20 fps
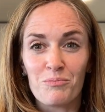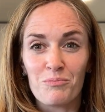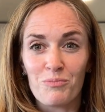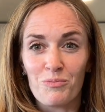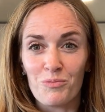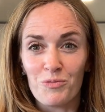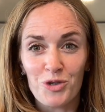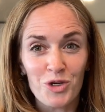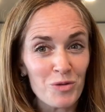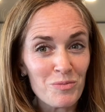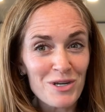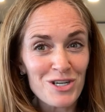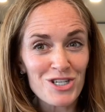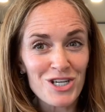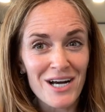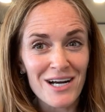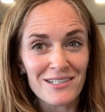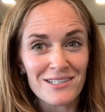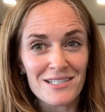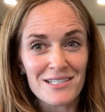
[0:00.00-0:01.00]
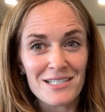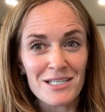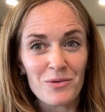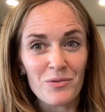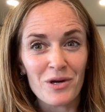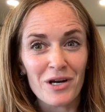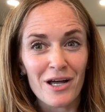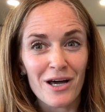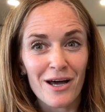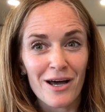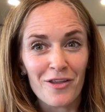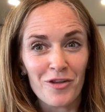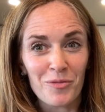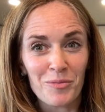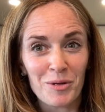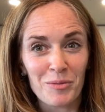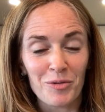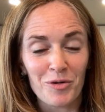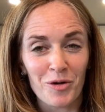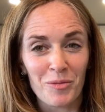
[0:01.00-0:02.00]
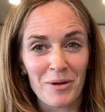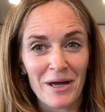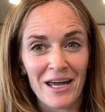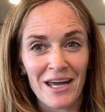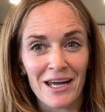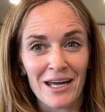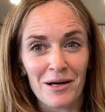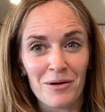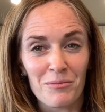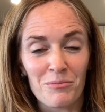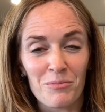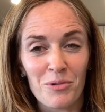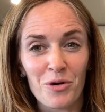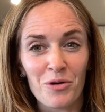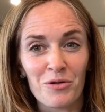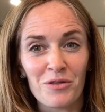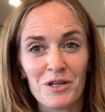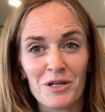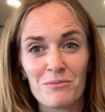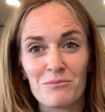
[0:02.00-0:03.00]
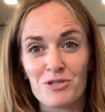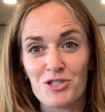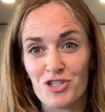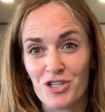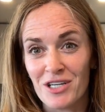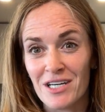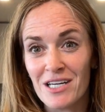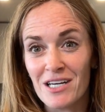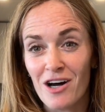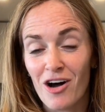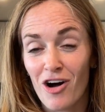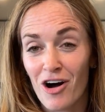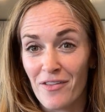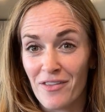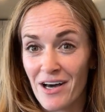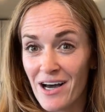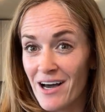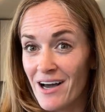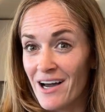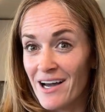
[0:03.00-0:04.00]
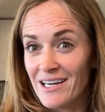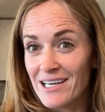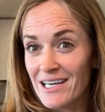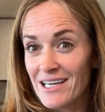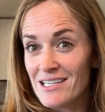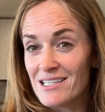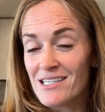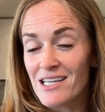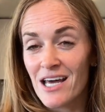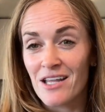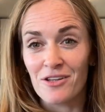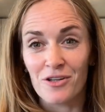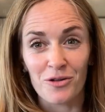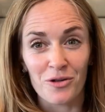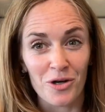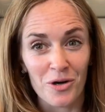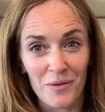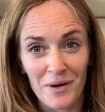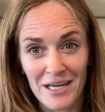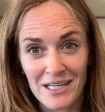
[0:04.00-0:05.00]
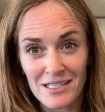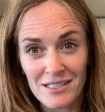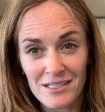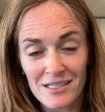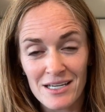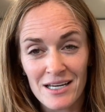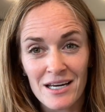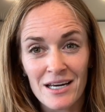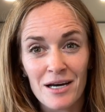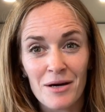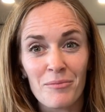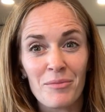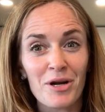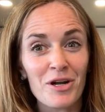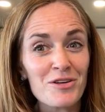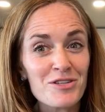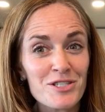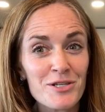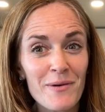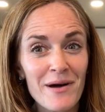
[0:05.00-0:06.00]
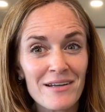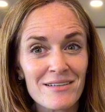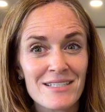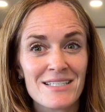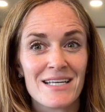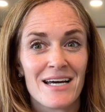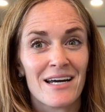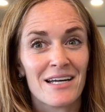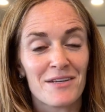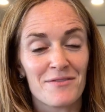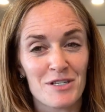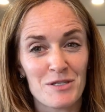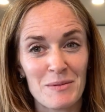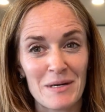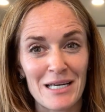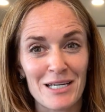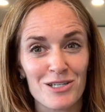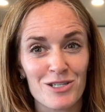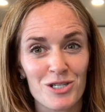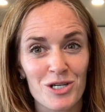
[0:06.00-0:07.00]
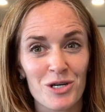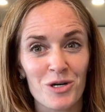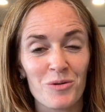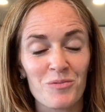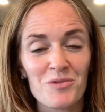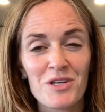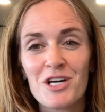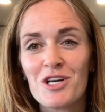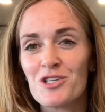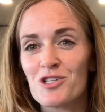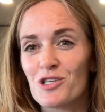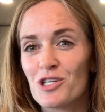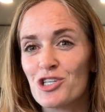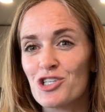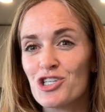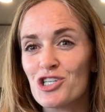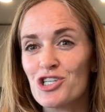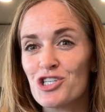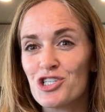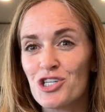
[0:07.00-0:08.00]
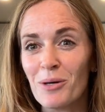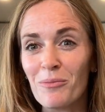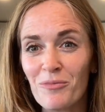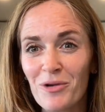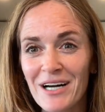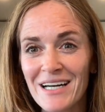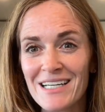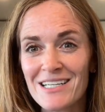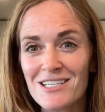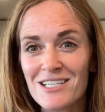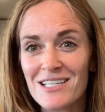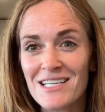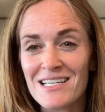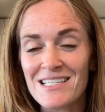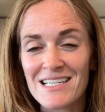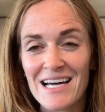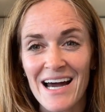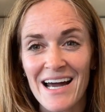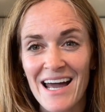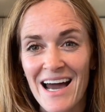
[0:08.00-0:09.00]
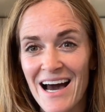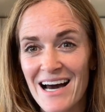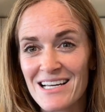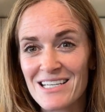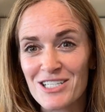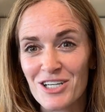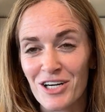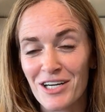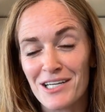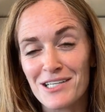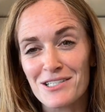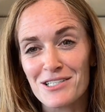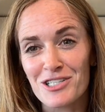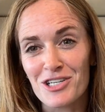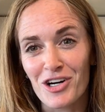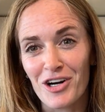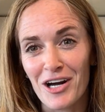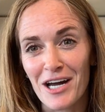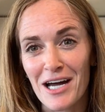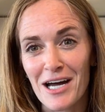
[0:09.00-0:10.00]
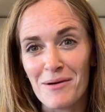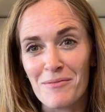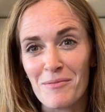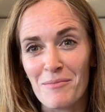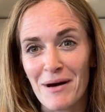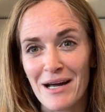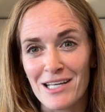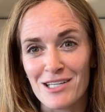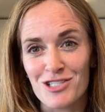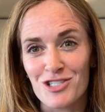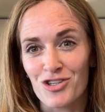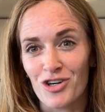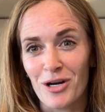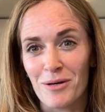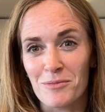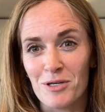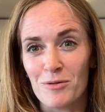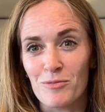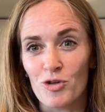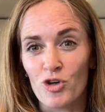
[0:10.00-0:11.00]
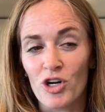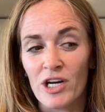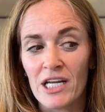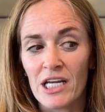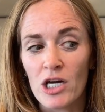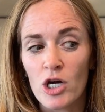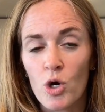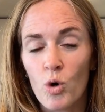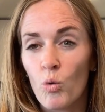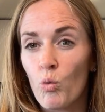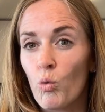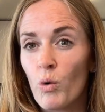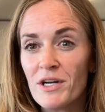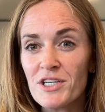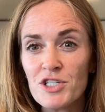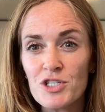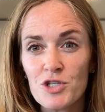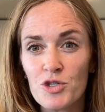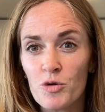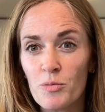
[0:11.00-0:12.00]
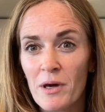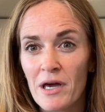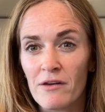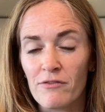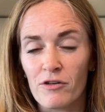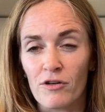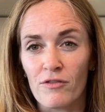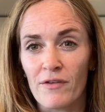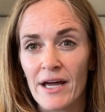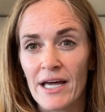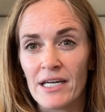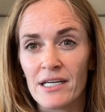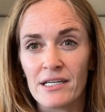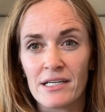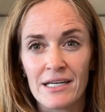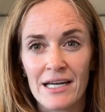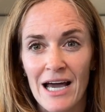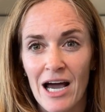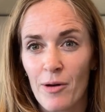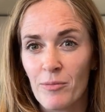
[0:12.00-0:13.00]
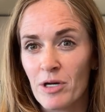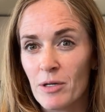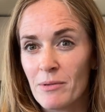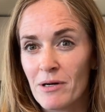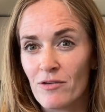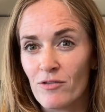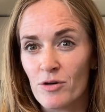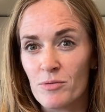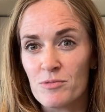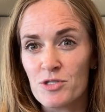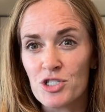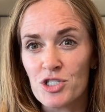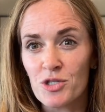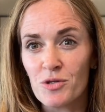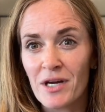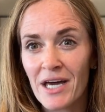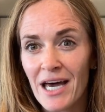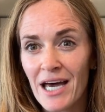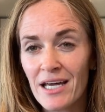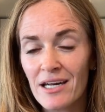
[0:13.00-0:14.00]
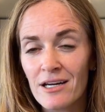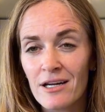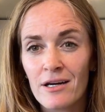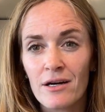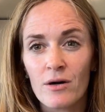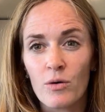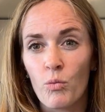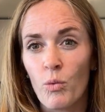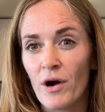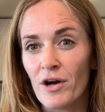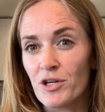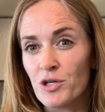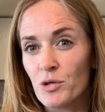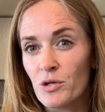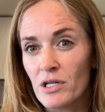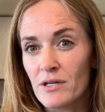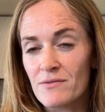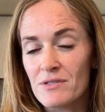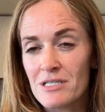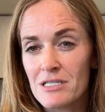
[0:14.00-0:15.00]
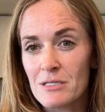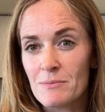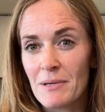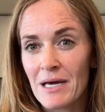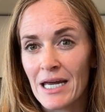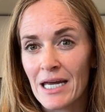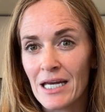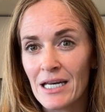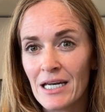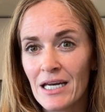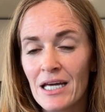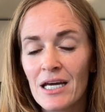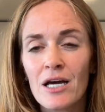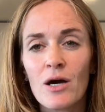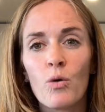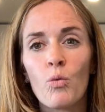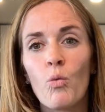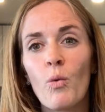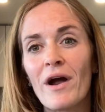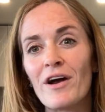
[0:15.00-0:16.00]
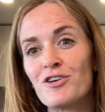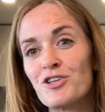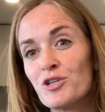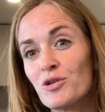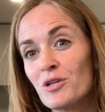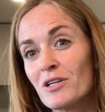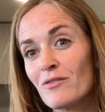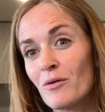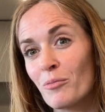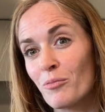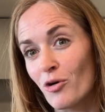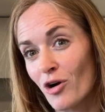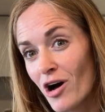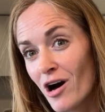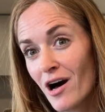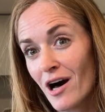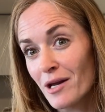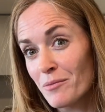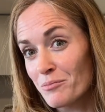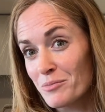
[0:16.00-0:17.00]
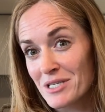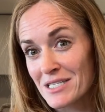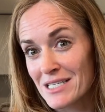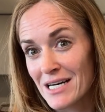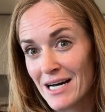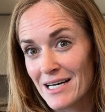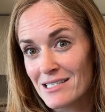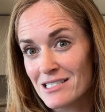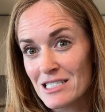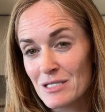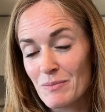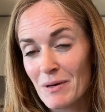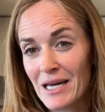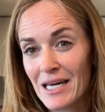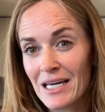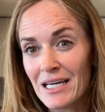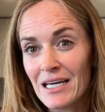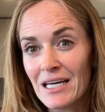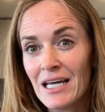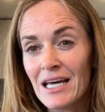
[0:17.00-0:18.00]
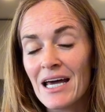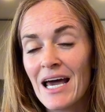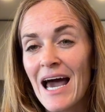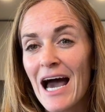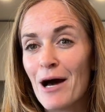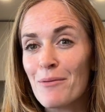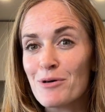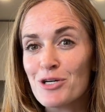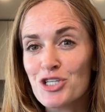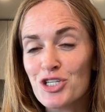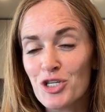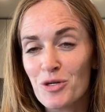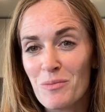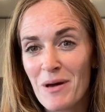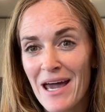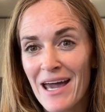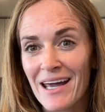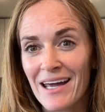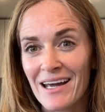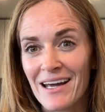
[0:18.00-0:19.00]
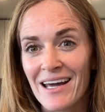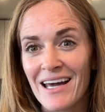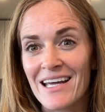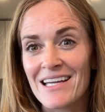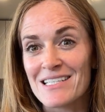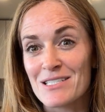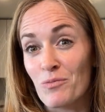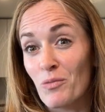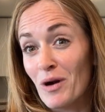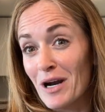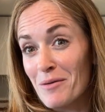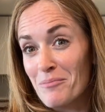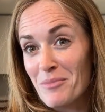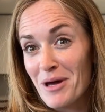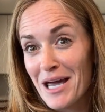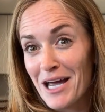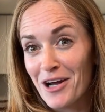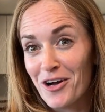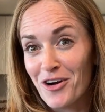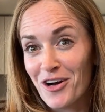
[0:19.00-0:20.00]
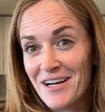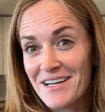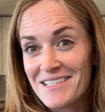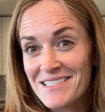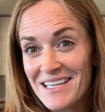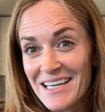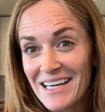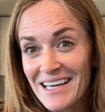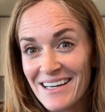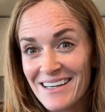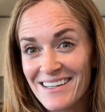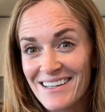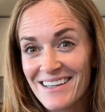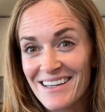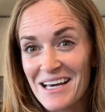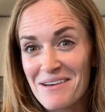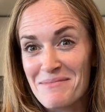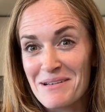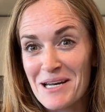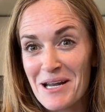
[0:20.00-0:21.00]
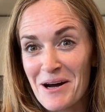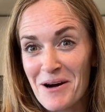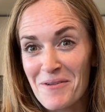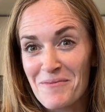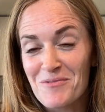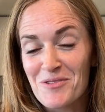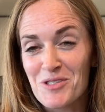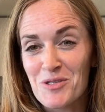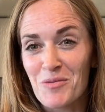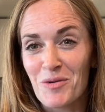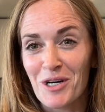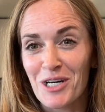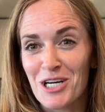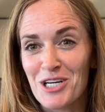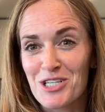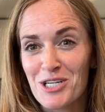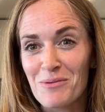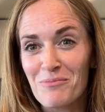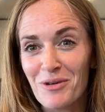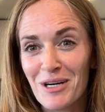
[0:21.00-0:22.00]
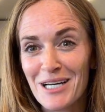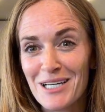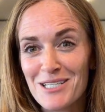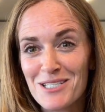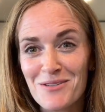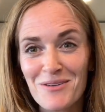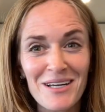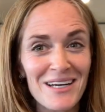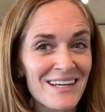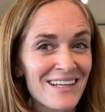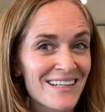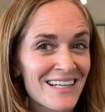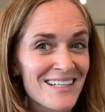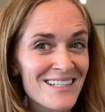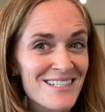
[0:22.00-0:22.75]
you'd be shocked to see what other people are paying, both in Madrid on the high end and the low end, but also outside of Spain too. So let's just jump right into this. I asked on Instagram, my Instagram community, what do you pay for rent? How many bedrooms do you get? Where do you live in Spain? Where do you live abroad besides Spain? How much are you paying? And is what I'm paying crazy? Let me know. So we're gonna jump right into it and let's